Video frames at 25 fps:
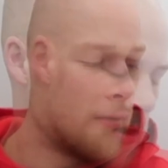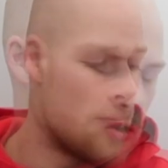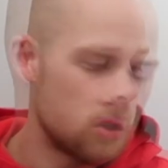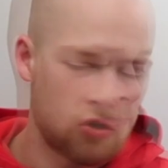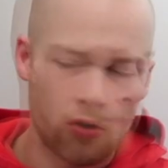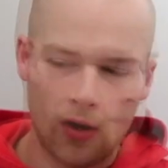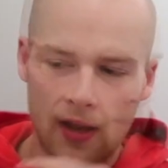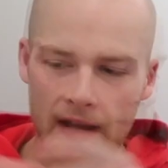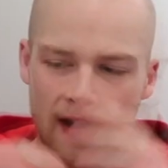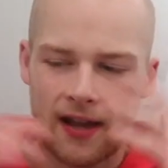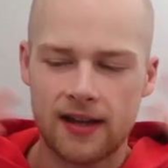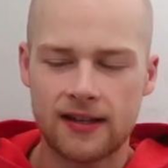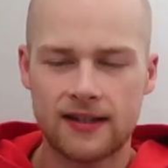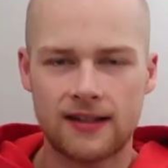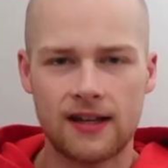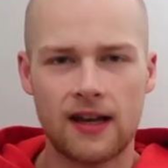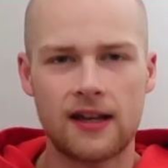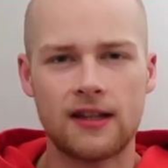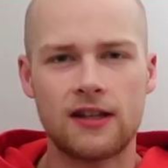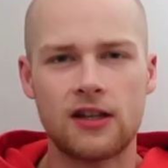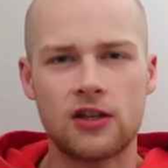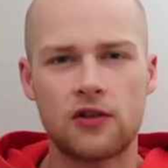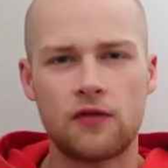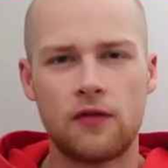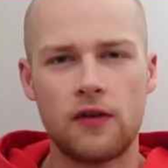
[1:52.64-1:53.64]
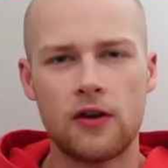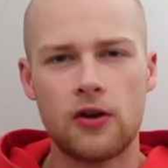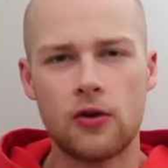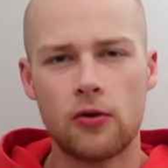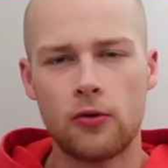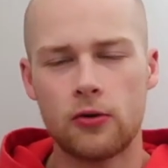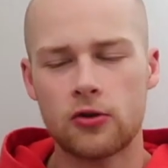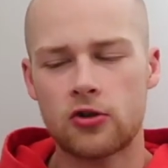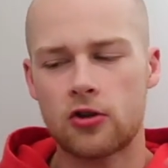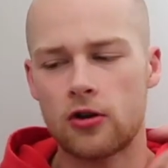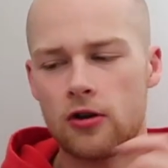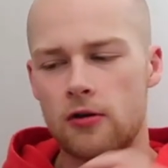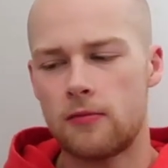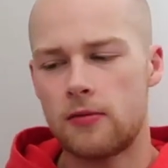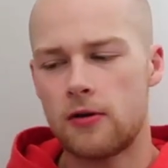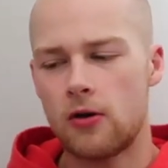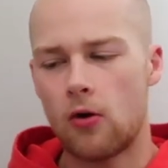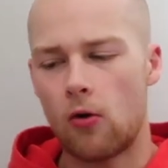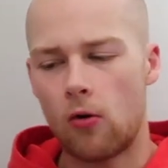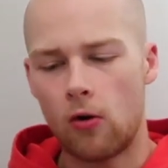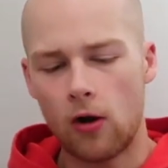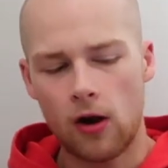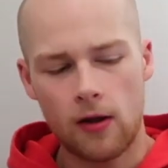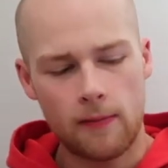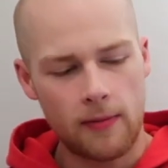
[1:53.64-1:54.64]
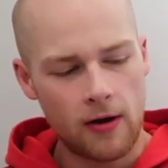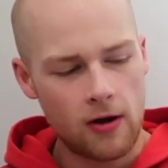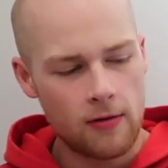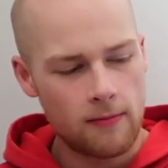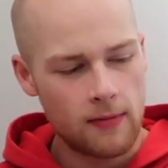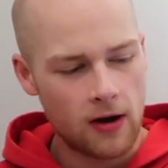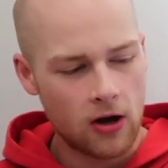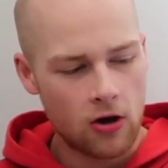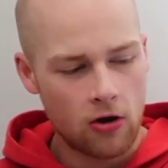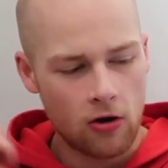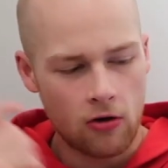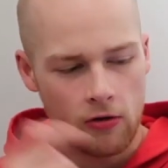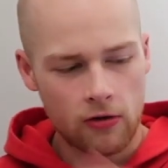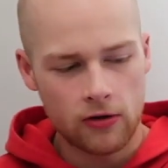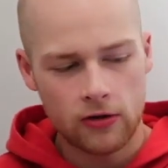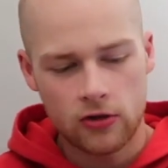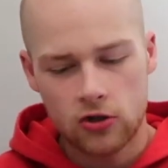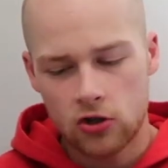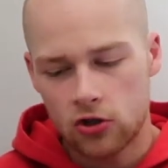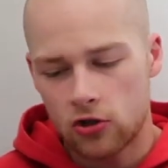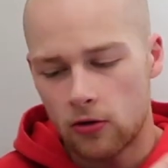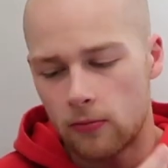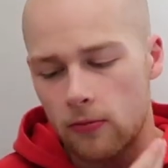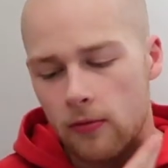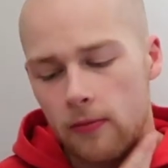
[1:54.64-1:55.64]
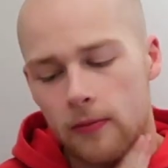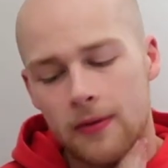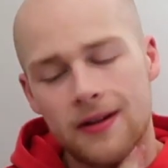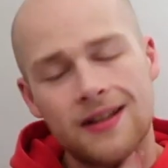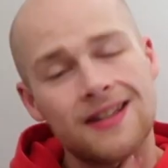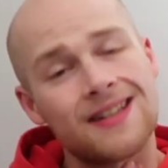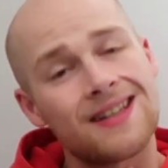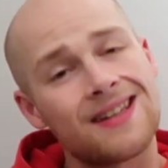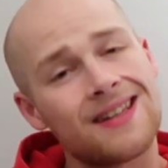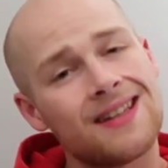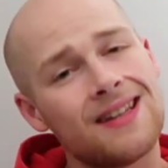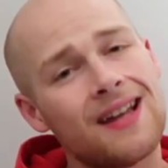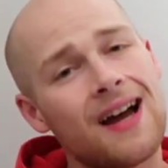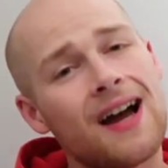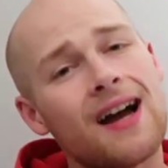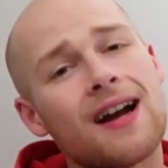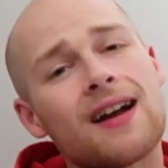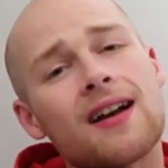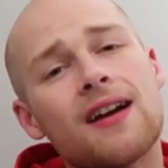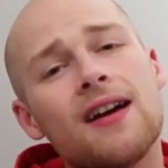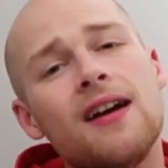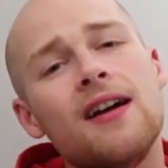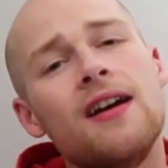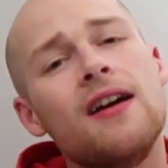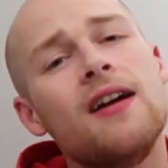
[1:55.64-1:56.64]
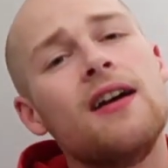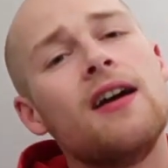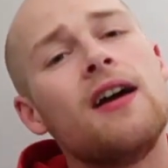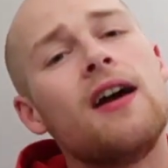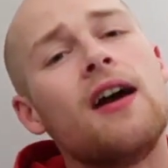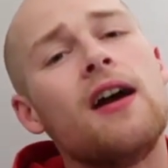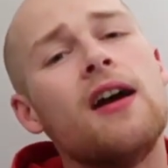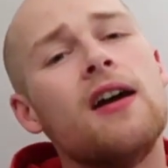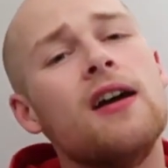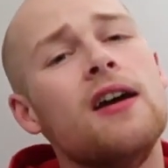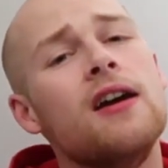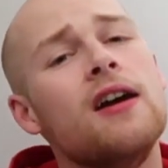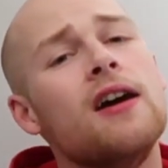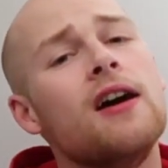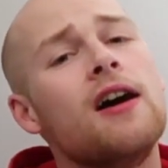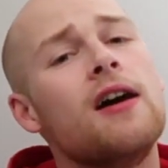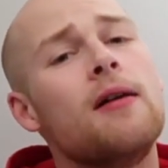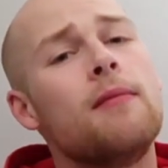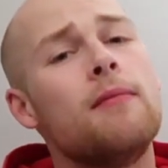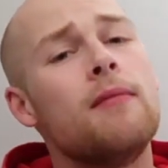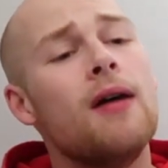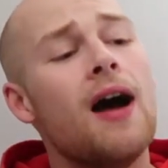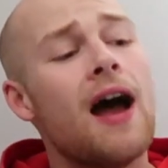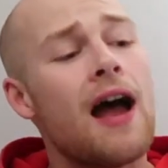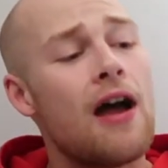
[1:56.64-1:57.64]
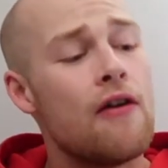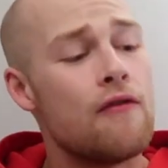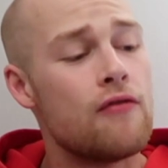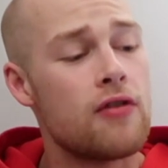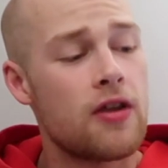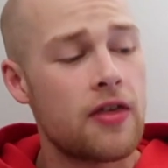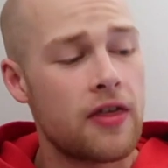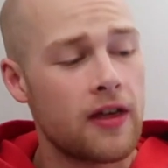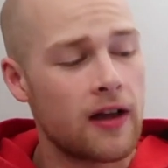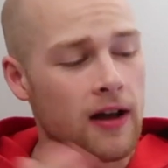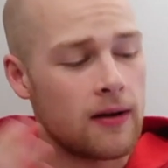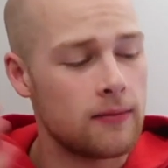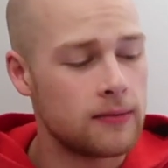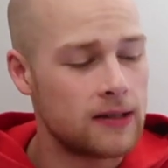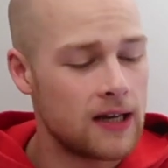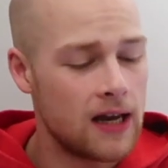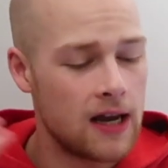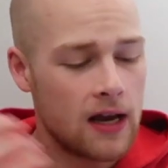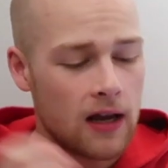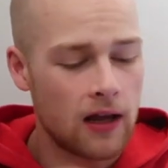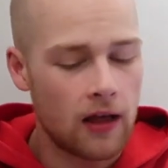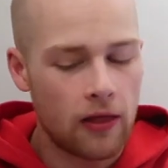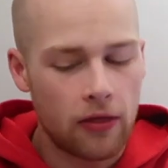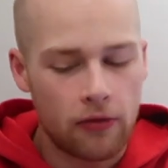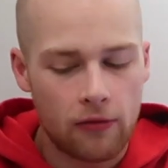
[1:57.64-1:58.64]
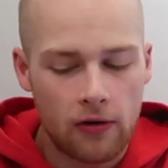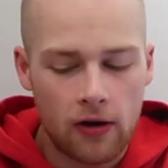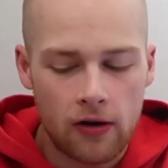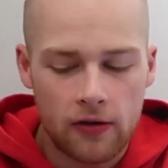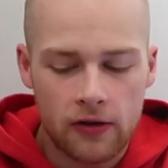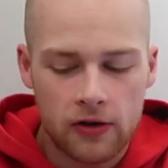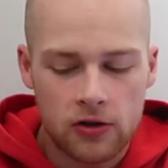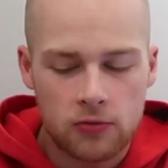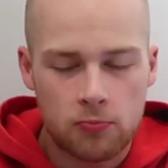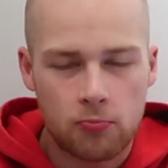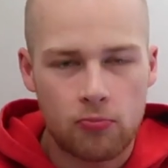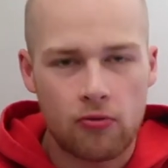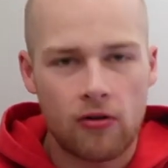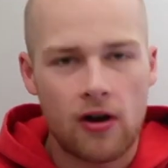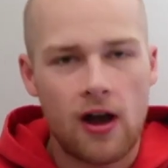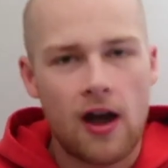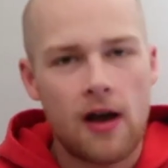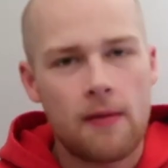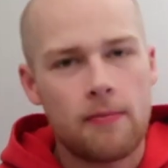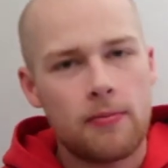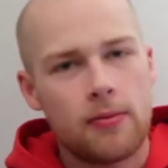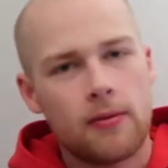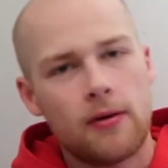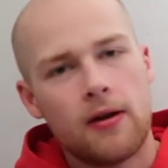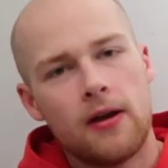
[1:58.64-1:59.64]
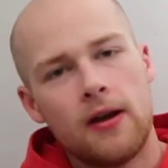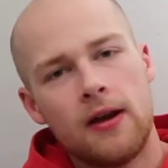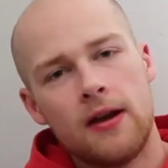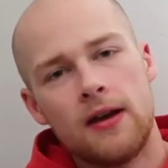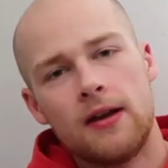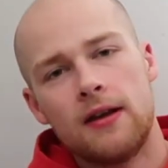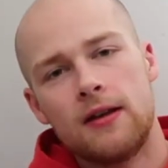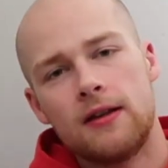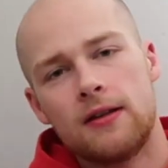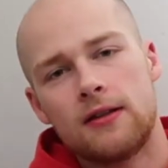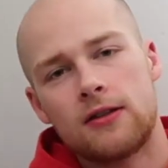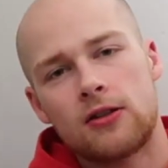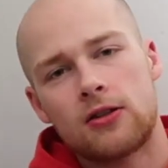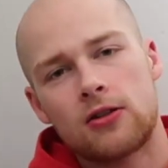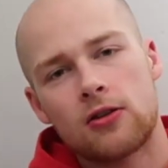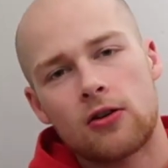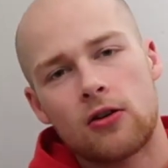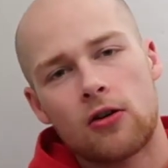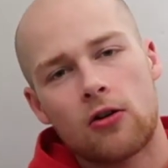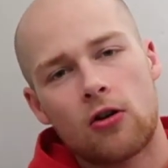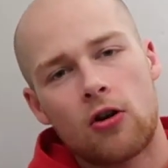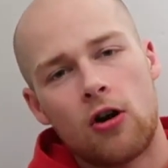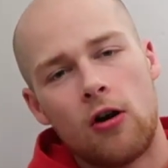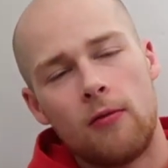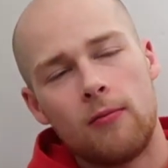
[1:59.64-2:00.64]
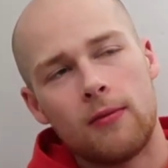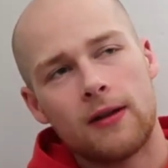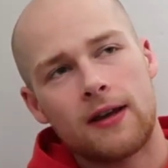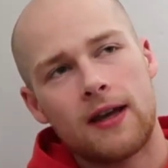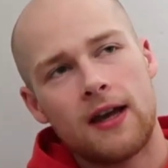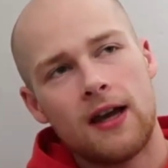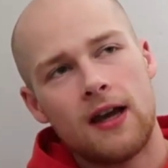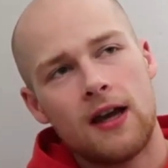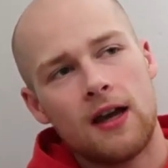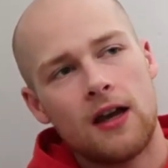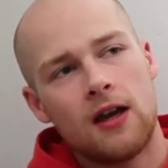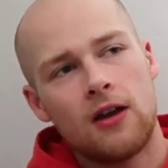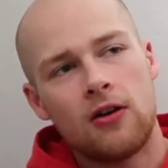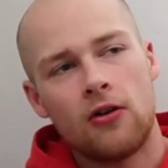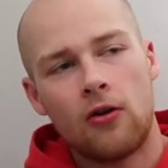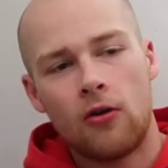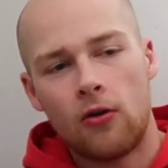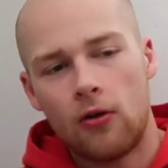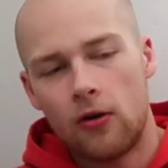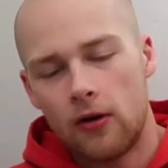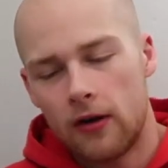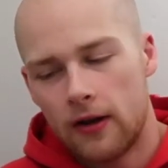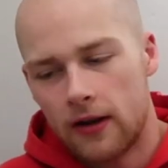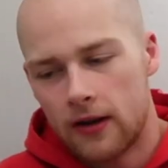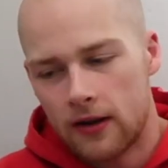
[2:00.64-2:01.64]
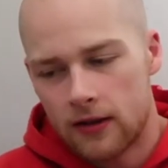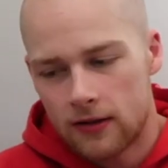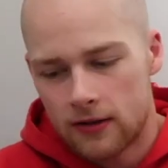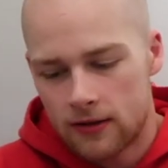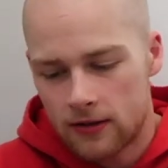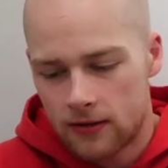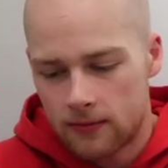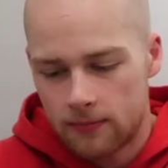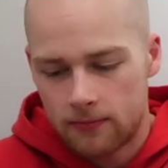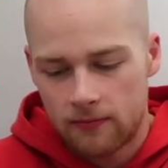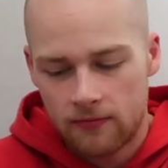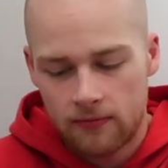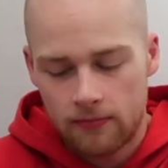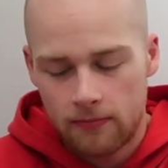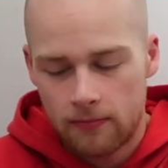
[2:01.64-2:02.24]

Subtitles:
So like I said, this video is going to be all about my current supplement stack. Everything I'm taking throughout this prep is complicated or is